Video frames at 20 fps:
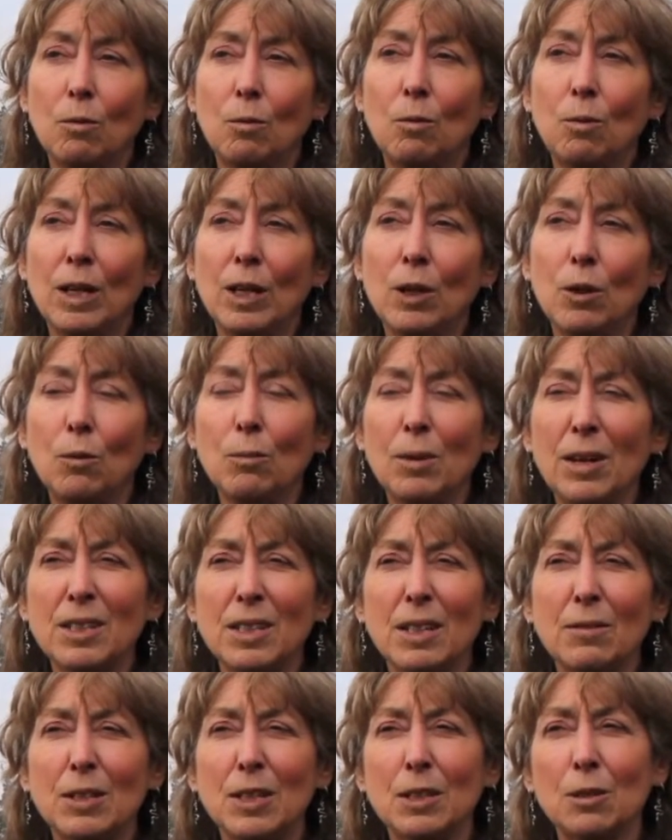We almost
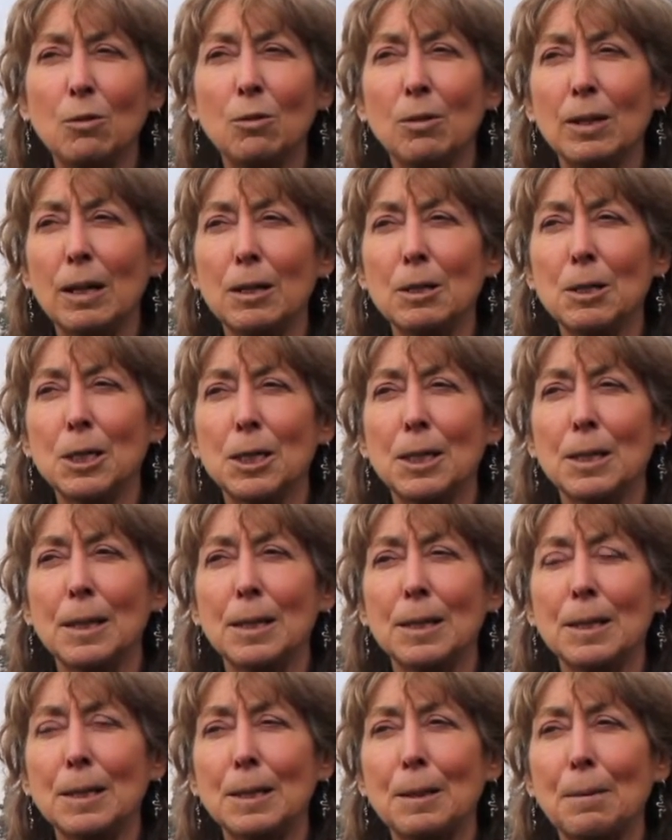have a school culture
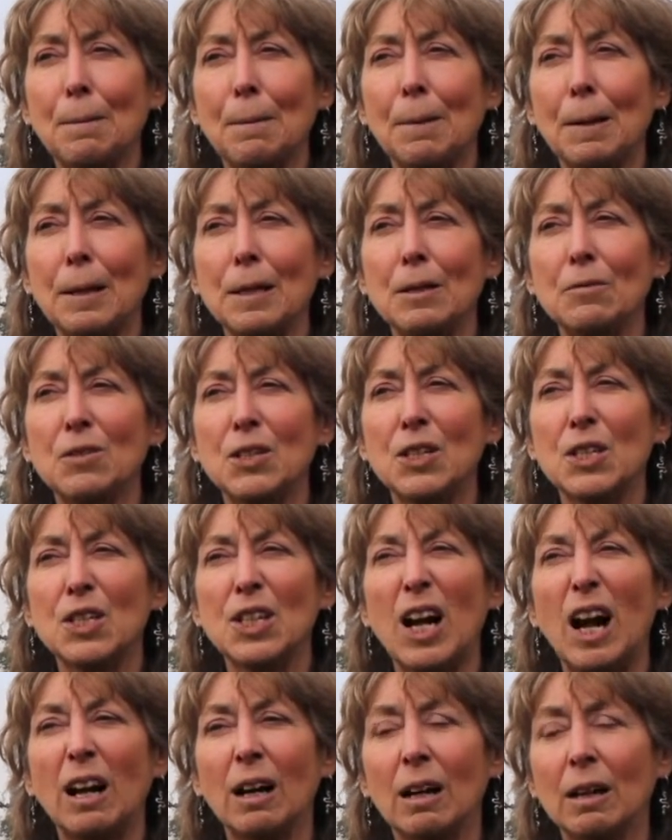that's kind of
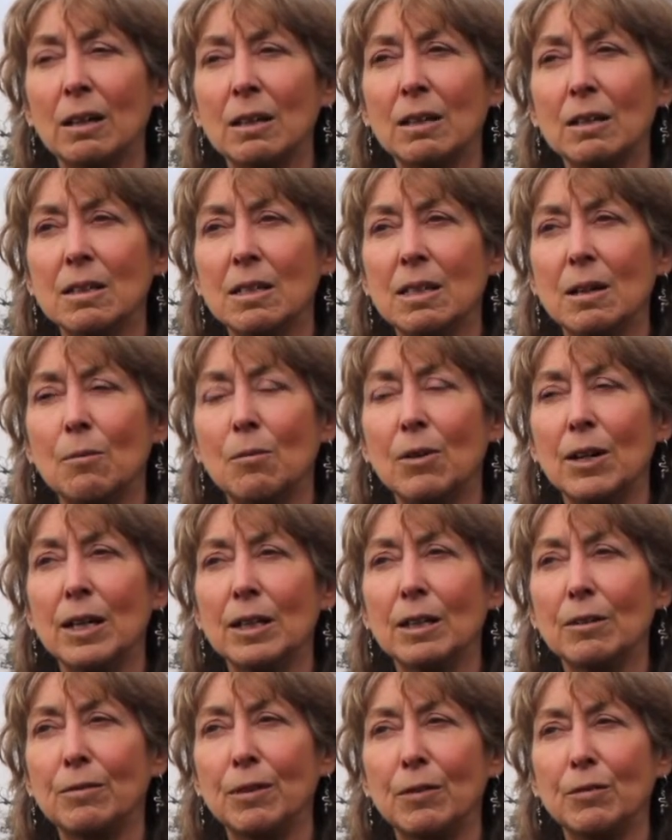stuck somewhere in
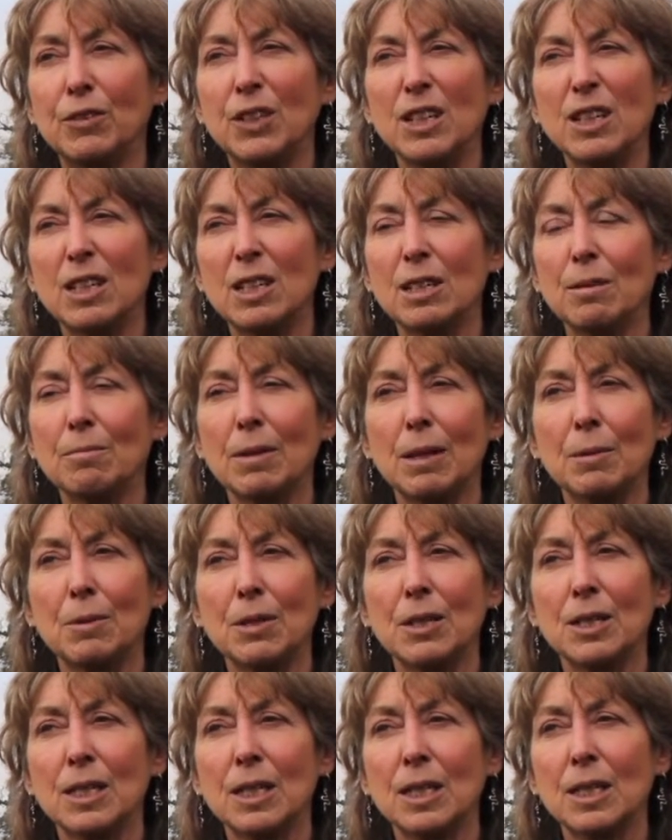the 50s, maybe
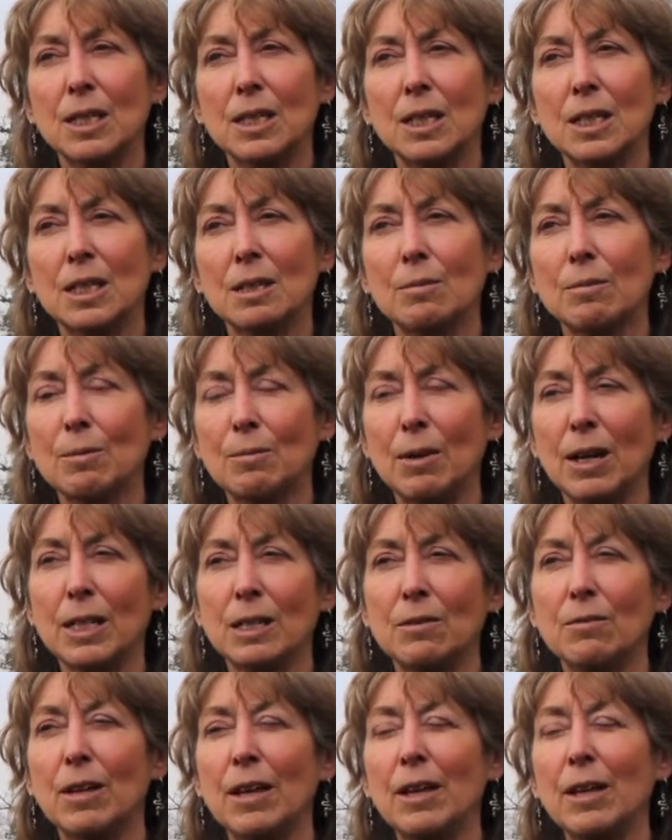the 60s, and we might
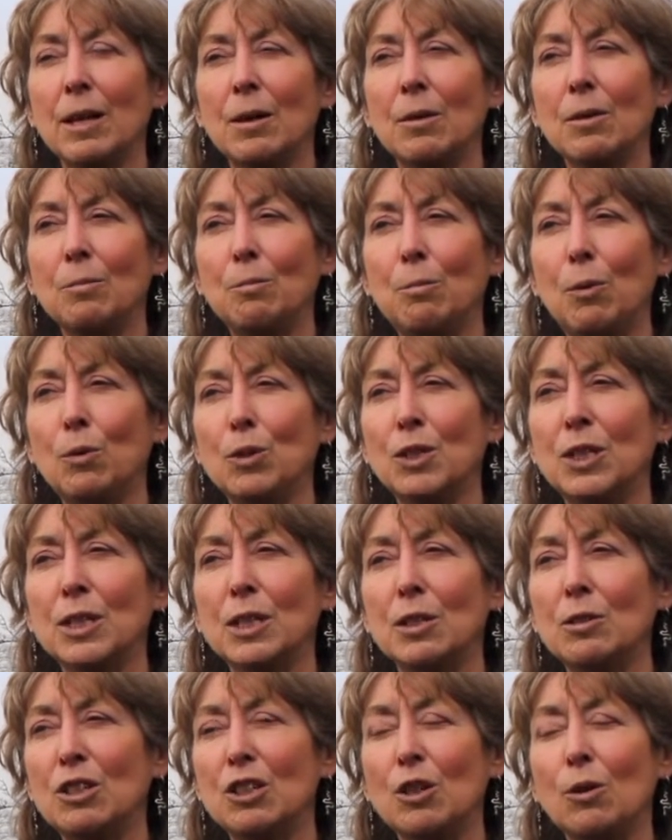have bought a
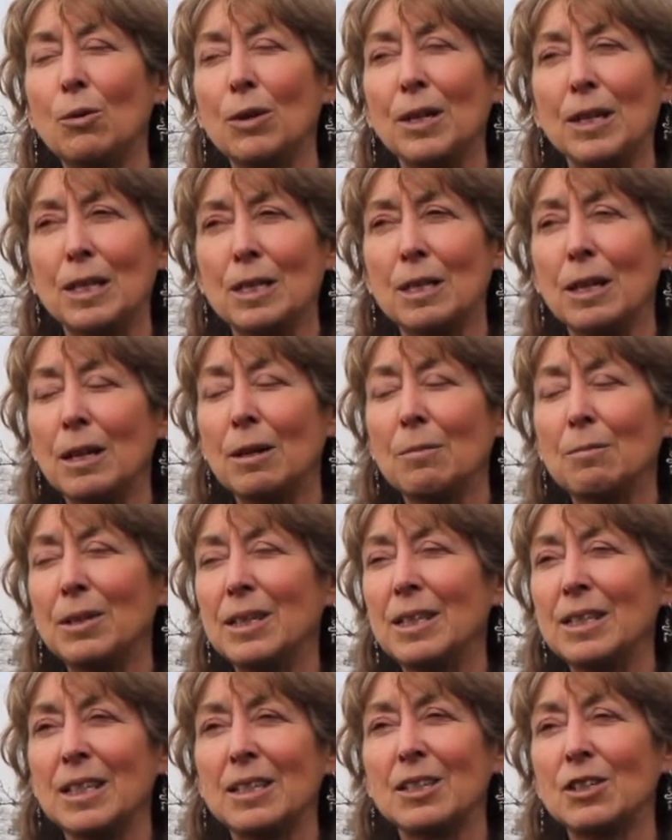new toys, but
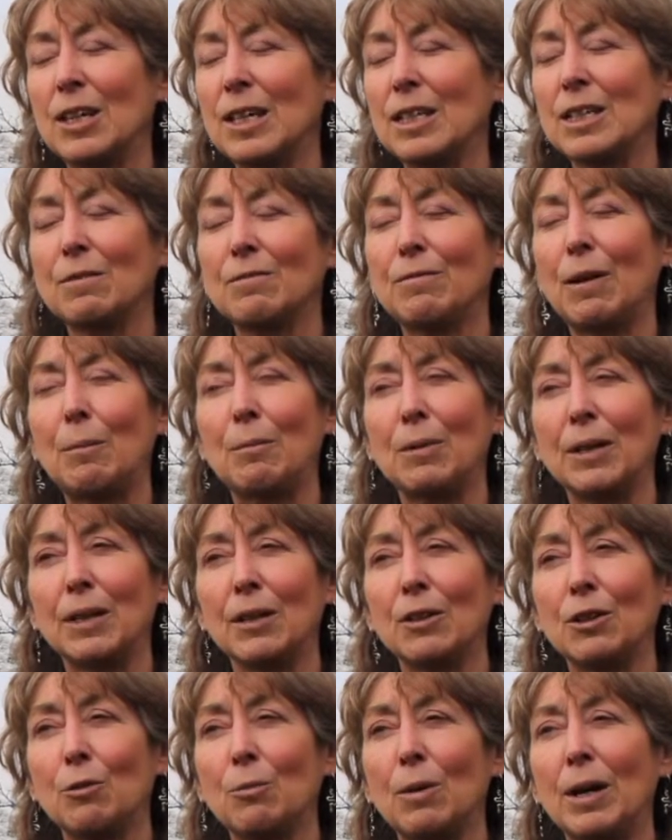it doesn't change the fabric
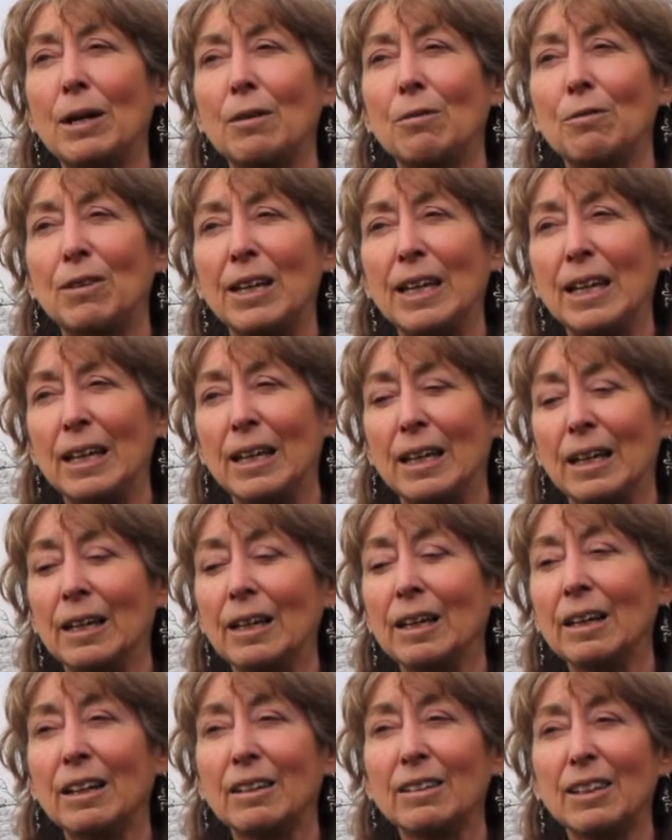and the way of thinking,
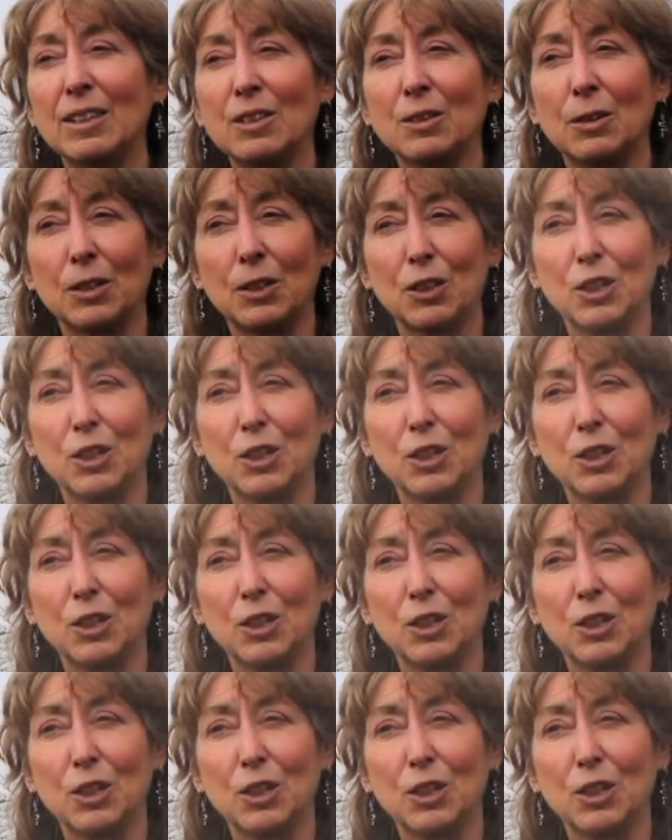and that's got to